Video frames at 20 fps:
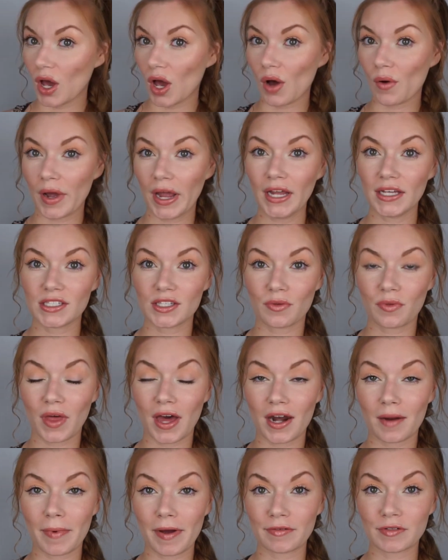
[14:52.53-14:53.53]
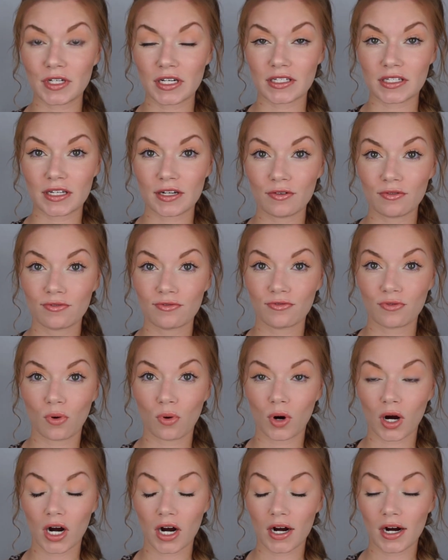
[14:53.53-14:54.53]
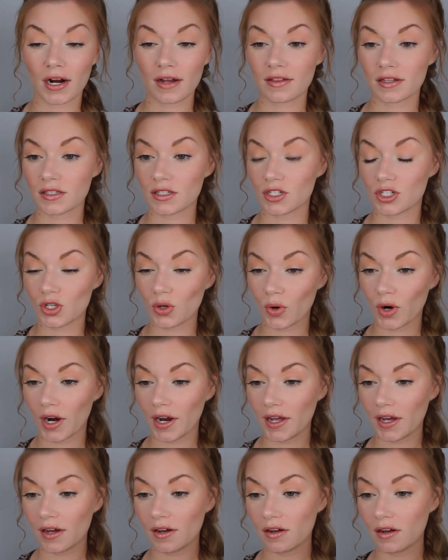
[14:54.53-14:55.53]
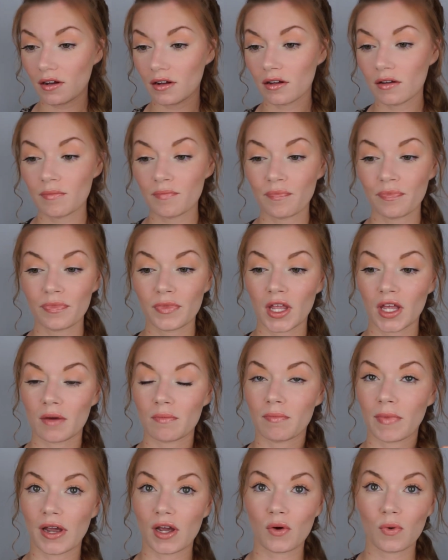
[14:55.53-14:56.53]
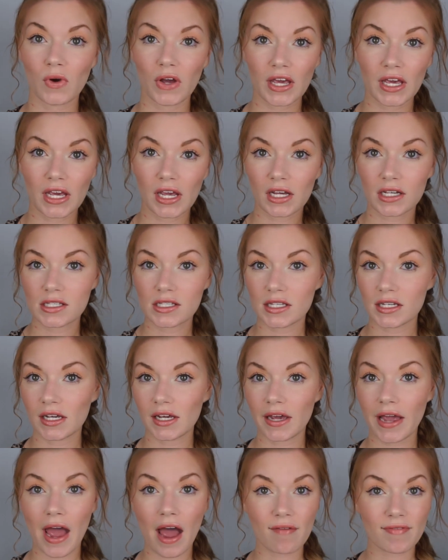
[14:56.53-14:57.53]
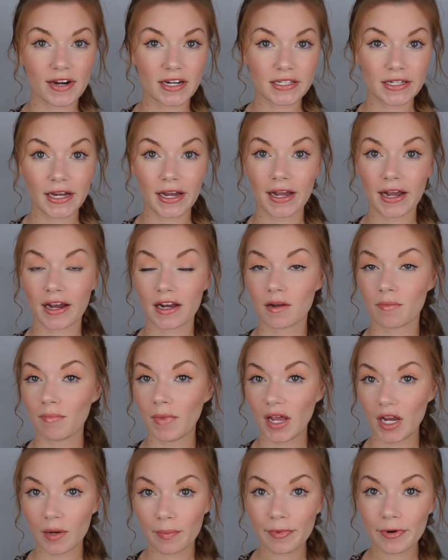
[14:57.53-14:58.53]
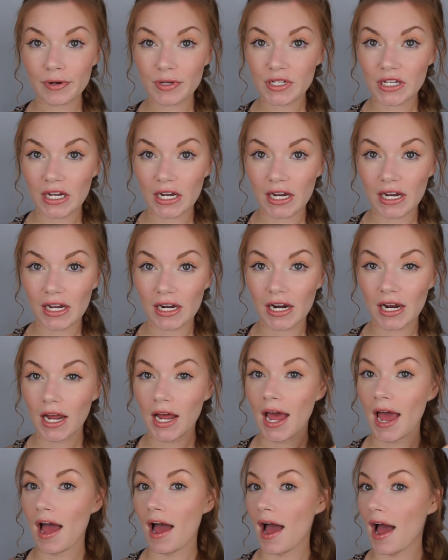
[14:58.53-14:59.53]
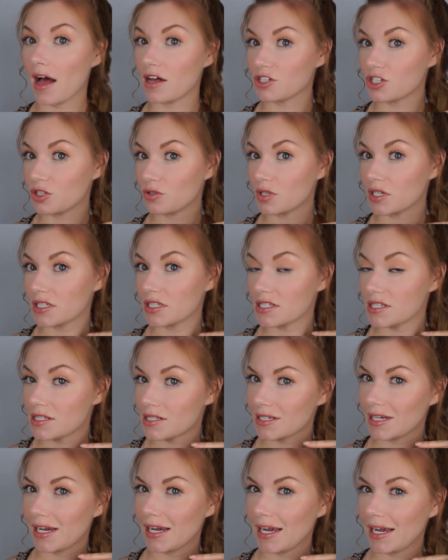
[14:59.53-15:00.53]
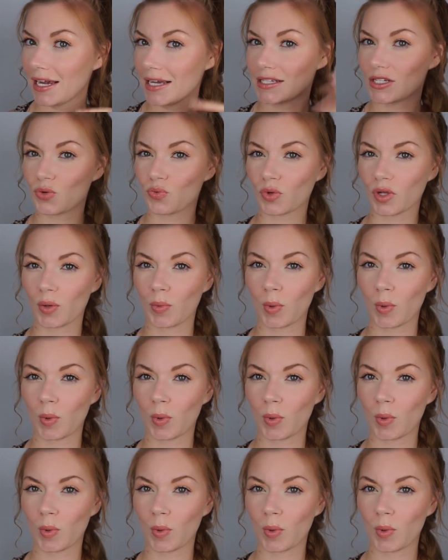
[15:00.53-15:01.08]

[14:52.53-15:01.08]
Okay, so that about does it for this tutorial. my quick, easy, everyday kind of makeup routine. As you can see, it didn't really